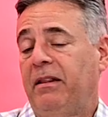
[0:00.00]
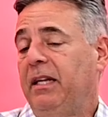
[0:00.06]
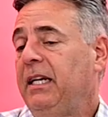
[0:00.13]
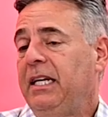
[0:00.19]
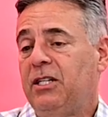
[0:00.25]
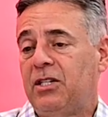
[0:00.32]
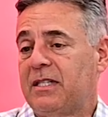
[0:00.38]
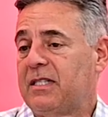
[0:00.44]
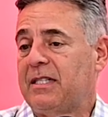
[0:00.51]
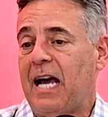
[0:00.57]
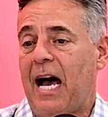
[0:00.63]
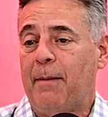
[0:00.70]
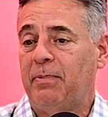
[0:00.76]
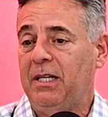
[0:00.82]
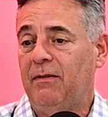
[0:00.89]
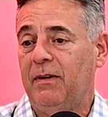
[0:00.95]
I think he just
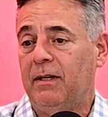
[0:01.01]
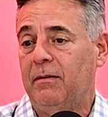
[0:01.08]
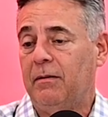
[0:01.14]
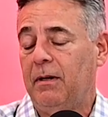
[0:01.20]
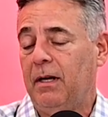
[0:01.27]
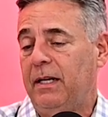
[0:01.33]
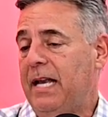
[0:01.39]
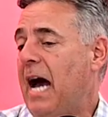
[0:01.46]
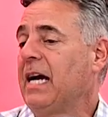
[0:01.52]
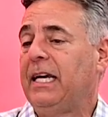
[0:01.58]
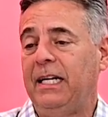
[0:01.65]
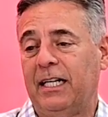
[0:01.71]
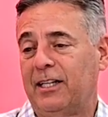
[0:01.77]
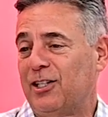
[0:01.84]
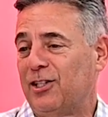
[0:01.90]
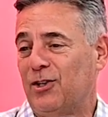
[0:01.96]
stopped even
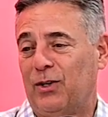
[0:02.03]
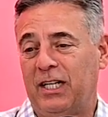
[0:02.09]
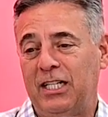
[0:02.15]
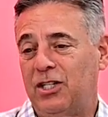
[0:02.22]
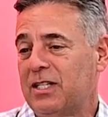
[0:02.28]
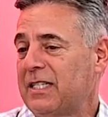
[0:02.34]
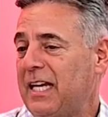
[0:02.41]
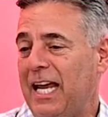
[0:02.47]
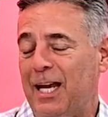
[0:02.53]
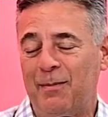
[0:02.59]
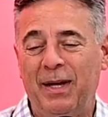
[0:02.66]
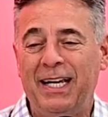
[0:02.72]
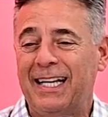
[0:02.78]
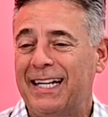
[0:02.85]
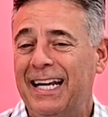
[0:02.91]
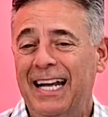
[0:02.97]
knocking at the door. He just came
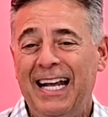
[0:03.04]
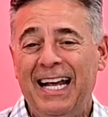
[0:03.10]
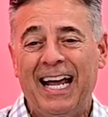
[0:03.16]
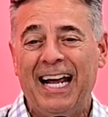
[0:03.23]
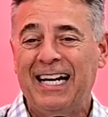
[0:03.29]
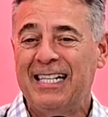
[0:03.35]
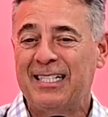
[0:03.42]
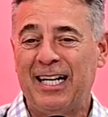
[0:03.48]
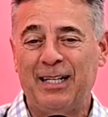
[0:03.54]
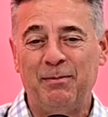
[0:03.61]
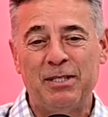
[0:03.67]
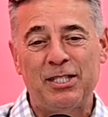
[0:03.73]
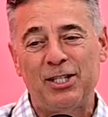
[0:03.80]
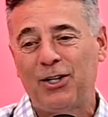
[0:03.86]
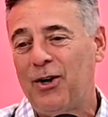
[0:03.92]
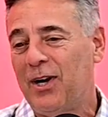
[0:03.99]
in and he's like,
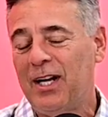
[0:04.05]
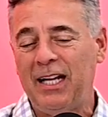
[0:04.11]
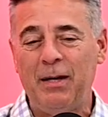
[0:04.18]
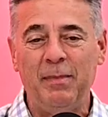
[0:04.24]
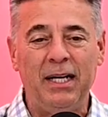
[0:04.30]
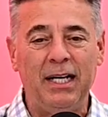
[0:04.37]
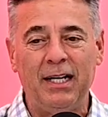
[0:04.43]
Mr. Coyle, I'm